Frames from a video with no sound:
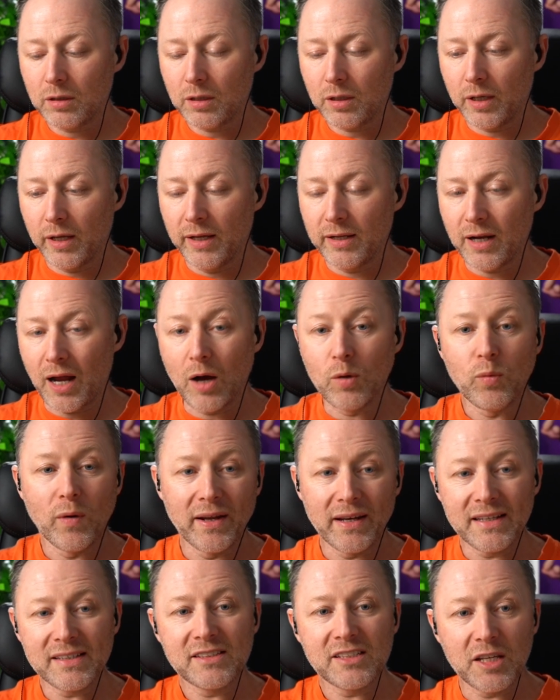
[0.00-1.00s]
And I
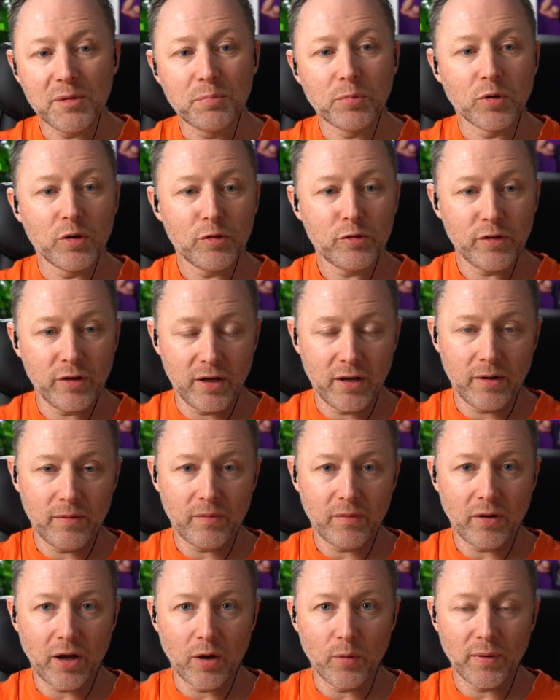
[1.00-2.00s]
want to see proof of it.
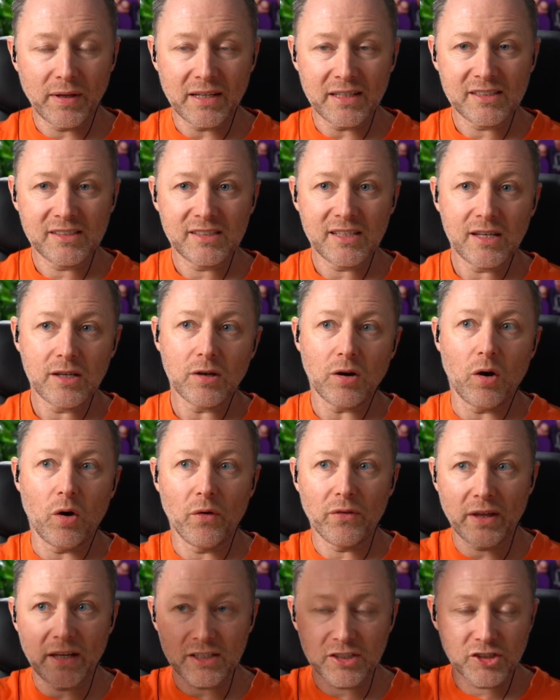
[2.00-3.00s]
I want to see all
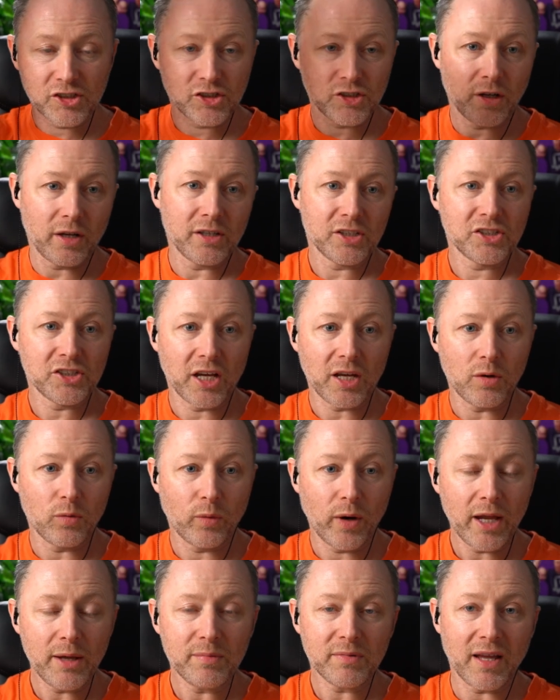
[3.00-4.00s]
that shite
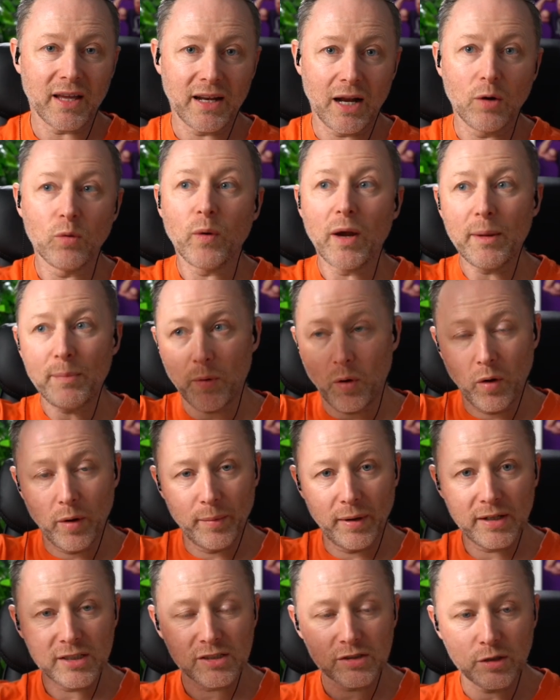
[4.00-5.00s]
wiped, and I'll wipe all
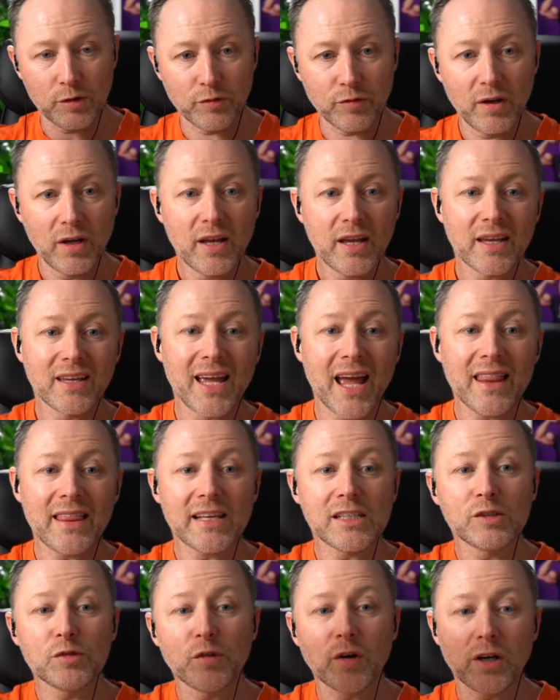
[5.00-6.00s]
my stuff. Get
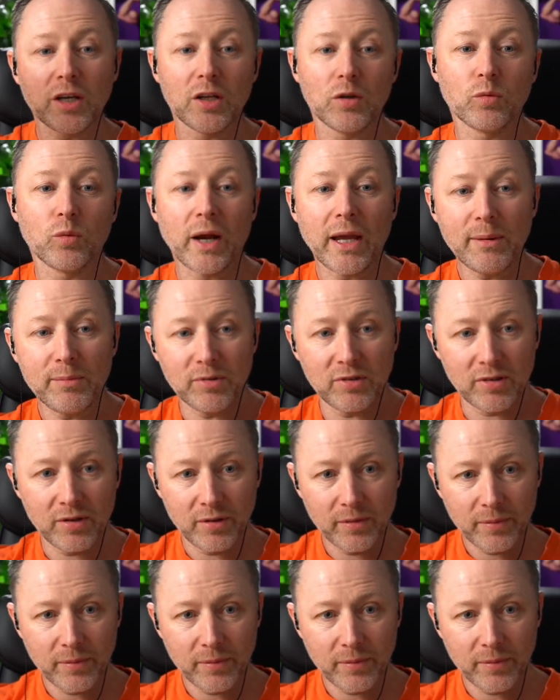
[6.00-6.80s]
this fucking wiped.